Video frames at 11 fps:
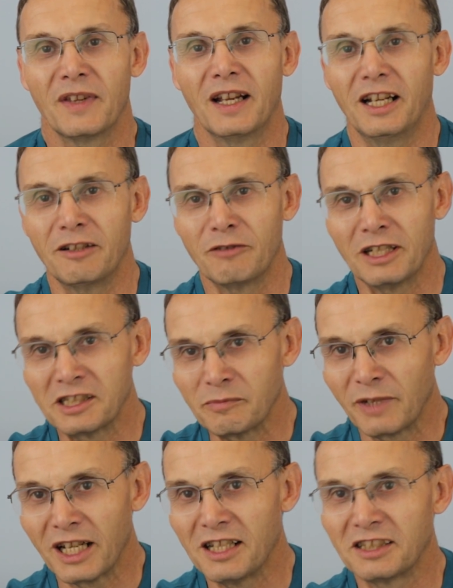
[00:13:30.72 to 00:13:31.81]
and run
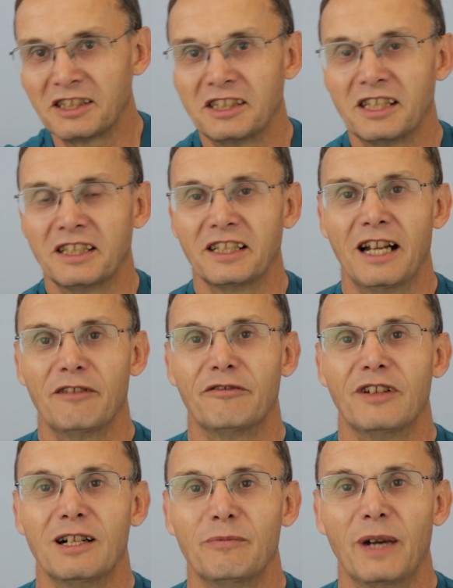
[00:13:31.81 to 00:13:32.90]
some casters under that
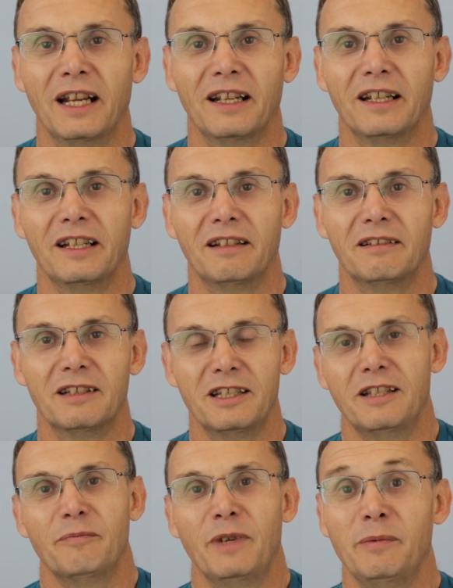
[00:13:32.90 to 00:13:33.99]
far bank,
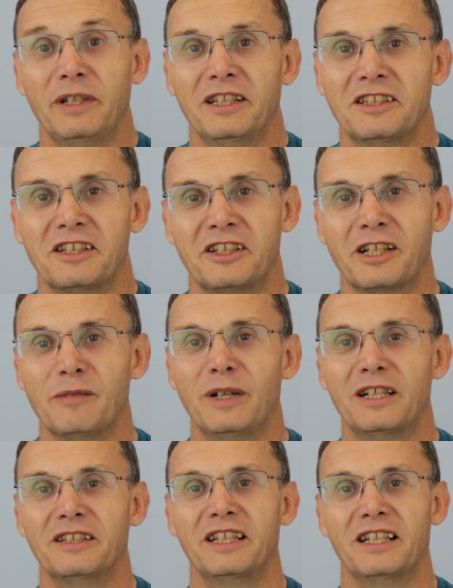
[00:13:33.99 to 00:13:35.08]
maybe there's a chub
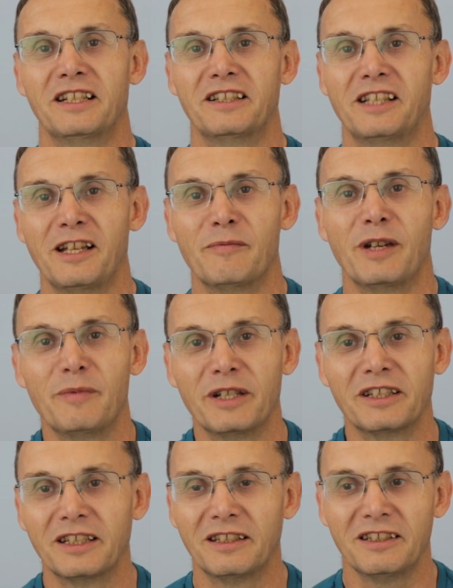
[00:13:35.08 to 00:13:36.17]
hiding under there. Maybe I
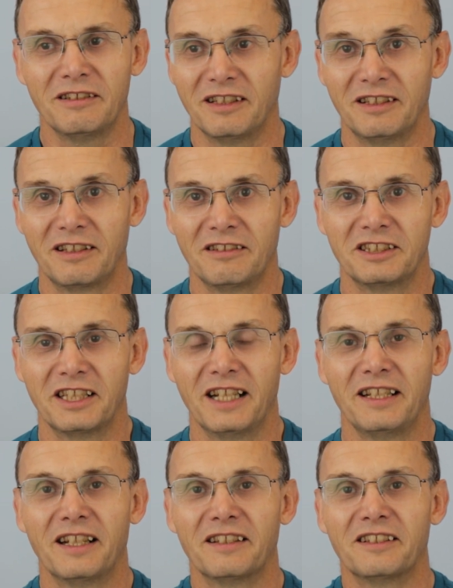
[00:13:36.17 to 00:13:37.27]
can do it. Couldn't see
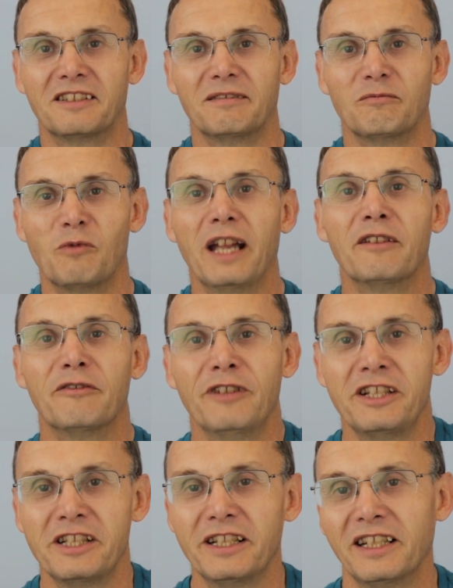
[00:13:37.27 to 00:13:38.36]
any other way of
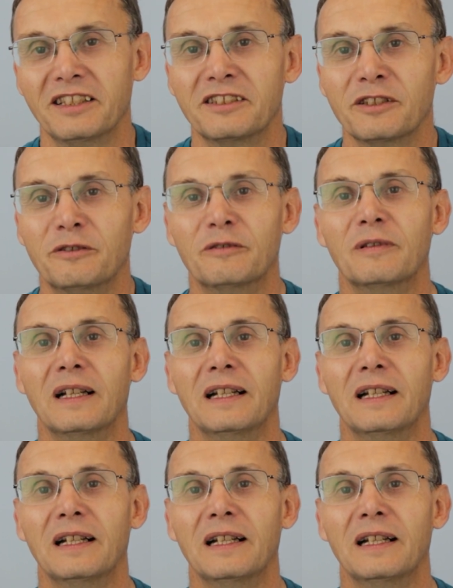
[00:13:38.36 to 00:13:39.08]
fishing it at all.